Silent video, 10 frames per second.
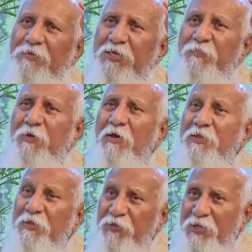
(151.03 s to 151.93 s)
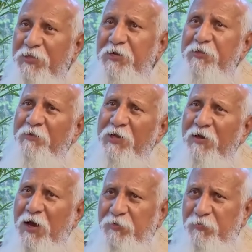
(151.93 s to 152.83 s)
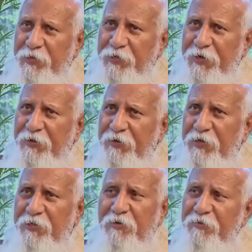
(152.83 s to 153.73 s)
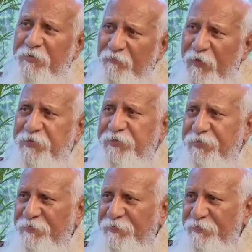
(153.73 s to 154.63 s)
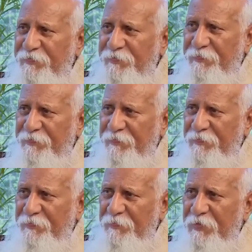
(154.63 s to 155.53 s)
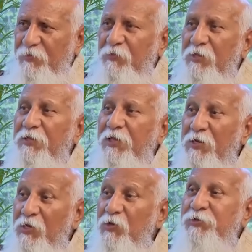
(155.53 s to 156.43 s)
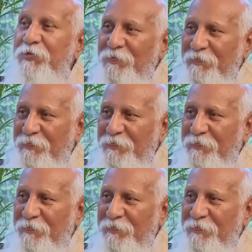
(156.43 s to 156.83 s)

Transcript: just because they think that it is very hard to meditate, it is not fact. It is only their illusion,